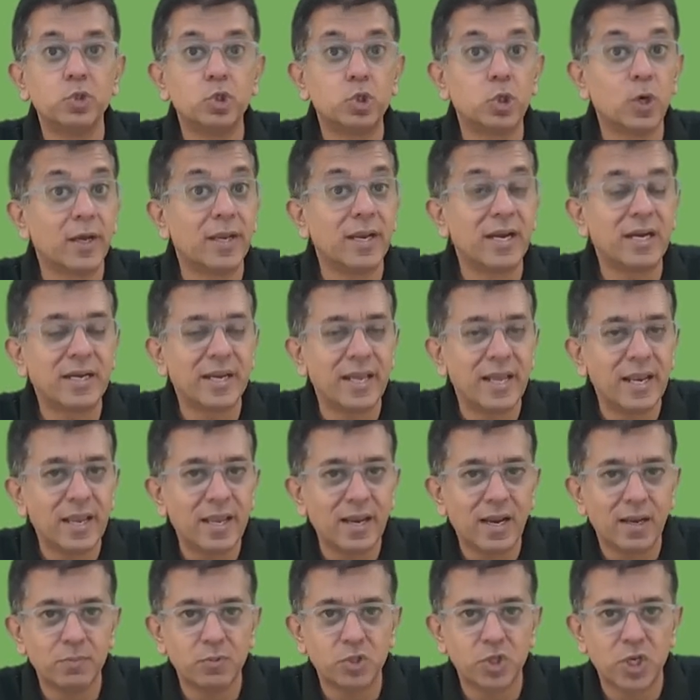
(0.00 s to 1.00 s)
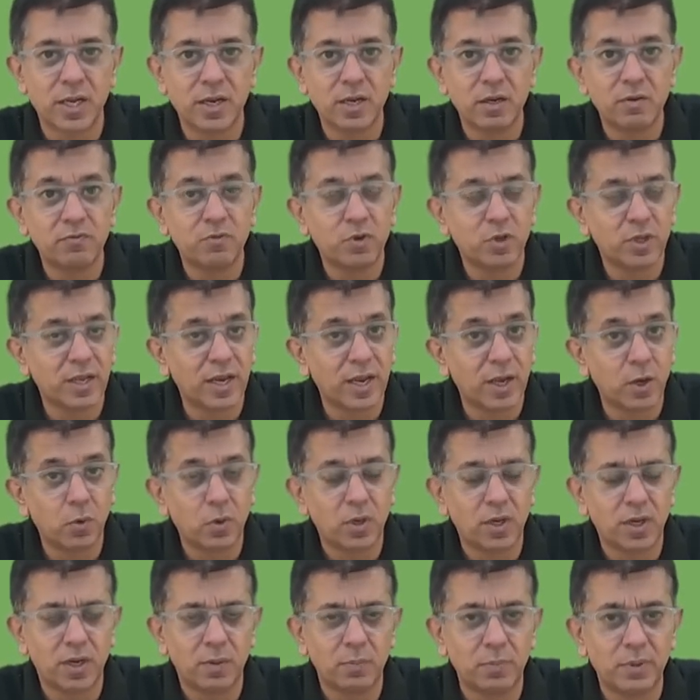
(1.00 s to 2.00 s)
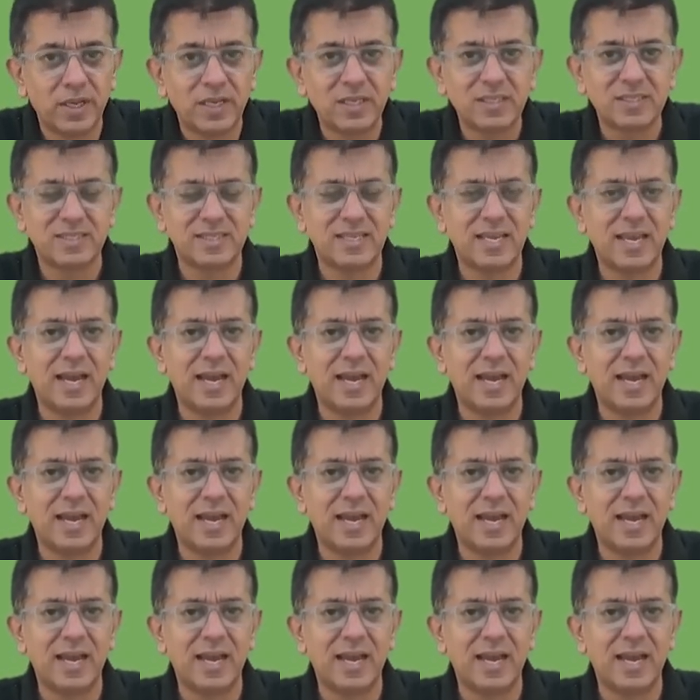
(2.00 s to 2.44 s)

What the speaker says: Join our Telegram channel for the regular updates.